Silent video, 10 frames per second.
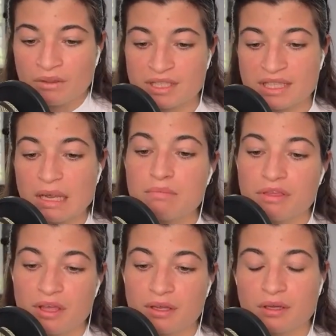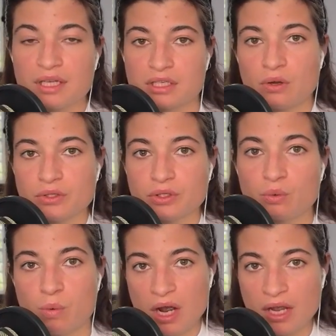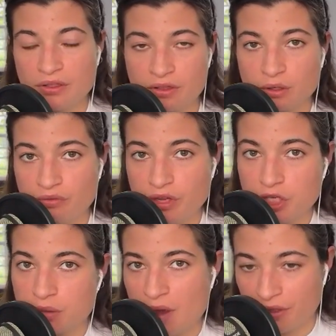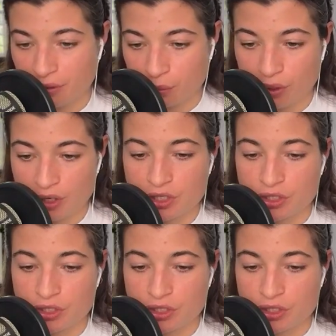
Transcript: The same thing is also why the Norwegian method works.